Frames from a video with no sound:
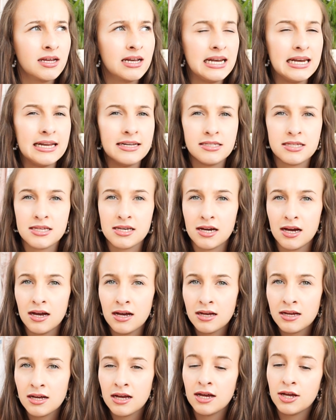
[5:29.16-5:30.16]

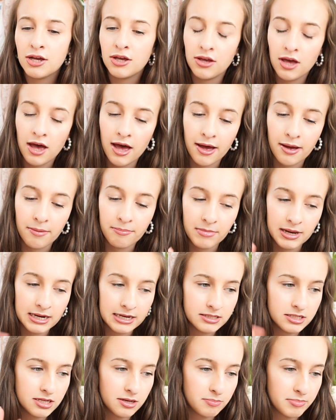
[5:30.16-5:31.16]
Lydia
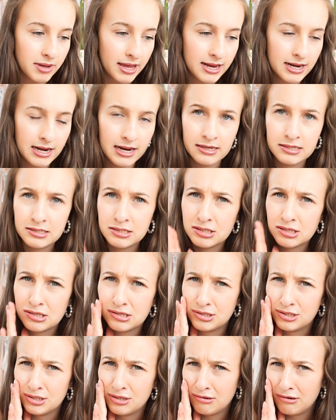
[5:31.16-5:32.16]
Bayliss
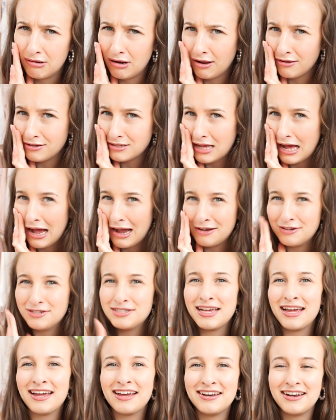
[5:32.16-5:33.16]
Zulo, is that how you
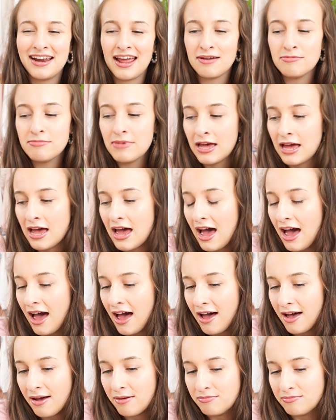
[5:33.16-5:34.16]
say her name?
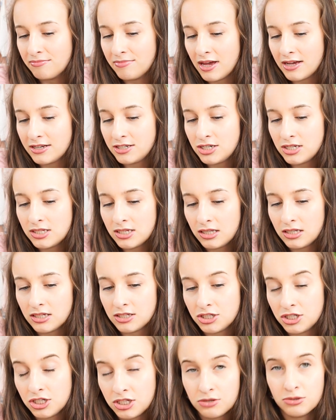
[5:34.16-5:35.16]
She said
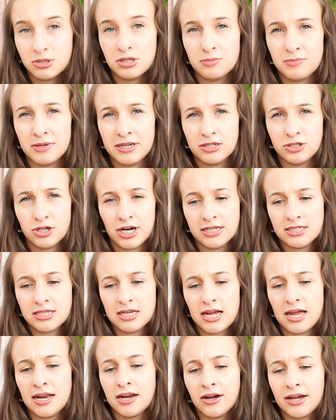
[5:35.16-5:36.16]
that she uses
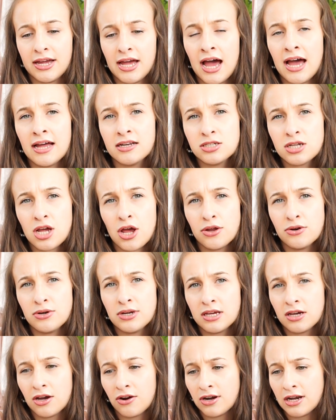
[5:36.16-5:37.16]
Pinterest, and I had
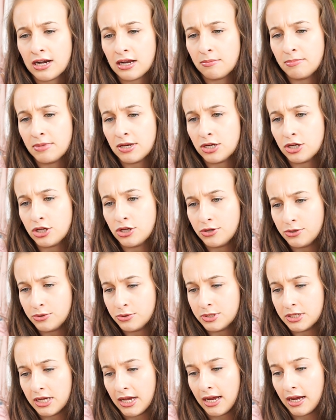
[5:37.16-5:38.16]
only currently been
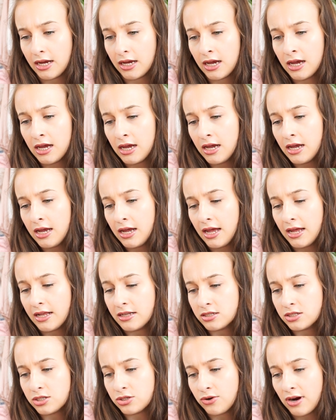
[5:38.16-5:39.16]
using
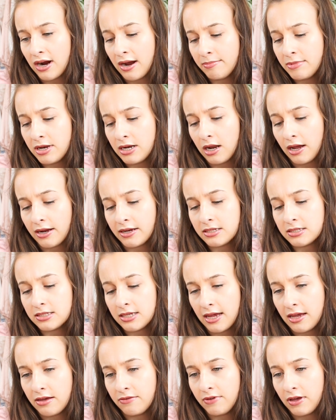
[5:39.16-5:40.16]
Instagram and like
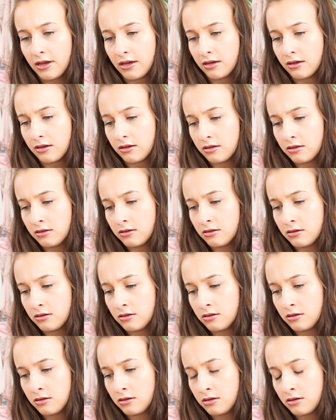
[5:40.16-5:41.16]
saving
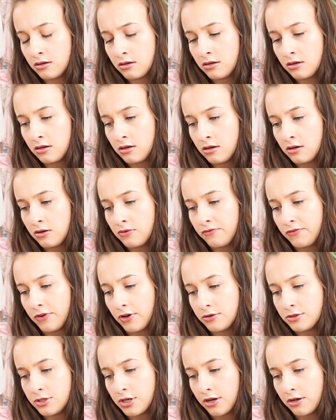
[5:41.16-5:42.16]

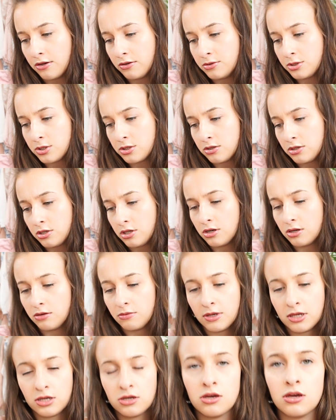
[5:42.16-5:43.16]
photos, you know,
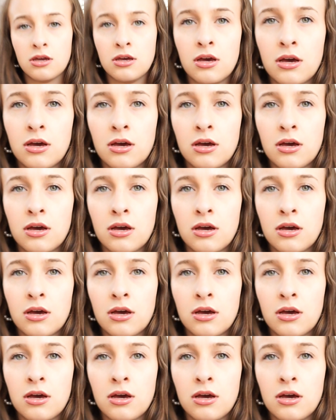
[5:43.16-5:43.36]
where you can